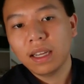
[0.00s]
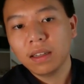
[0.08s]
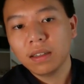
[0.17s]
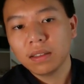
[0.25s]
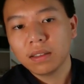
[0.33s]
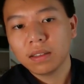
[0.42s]

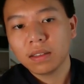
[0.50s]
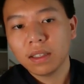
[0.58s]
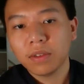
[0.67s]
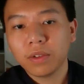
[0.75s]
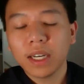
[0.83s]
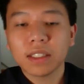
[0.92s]
And
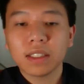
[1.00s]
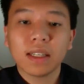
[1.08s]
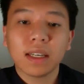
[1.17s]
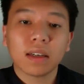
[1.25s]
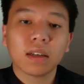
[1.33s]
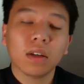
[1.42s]
if we actually
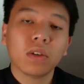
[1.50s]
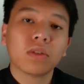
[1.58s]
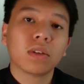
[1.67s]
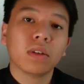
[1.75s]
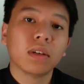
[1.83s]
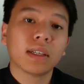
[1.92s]
take a
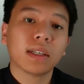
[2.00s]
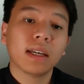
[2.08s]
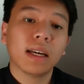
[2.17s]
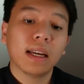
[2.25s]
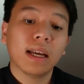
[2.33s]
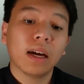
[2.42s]
closer look
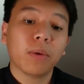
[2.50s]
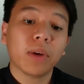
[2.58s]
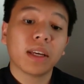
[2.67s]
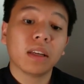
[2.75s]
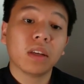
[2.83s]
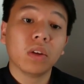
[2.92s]
at how we
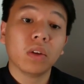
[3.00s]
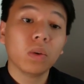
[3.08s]
can